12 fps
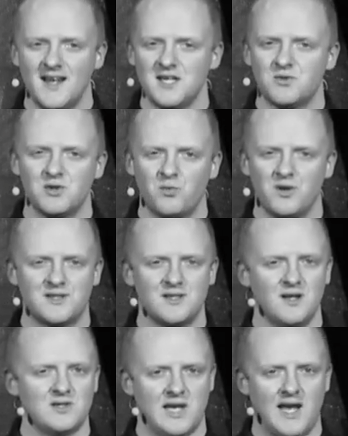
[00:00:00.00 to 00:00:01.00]
Nazareth
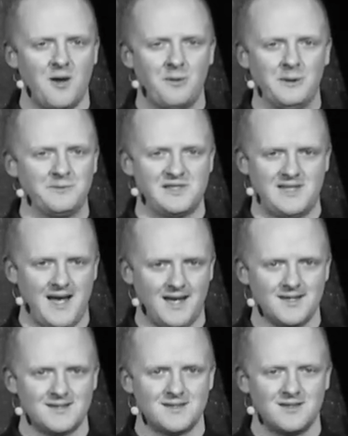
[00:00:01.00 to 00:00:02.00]
wasn't a town of
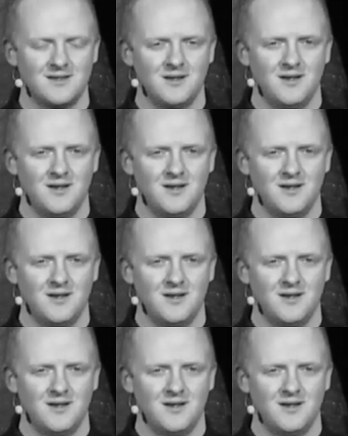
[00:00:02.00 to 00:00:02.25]
status.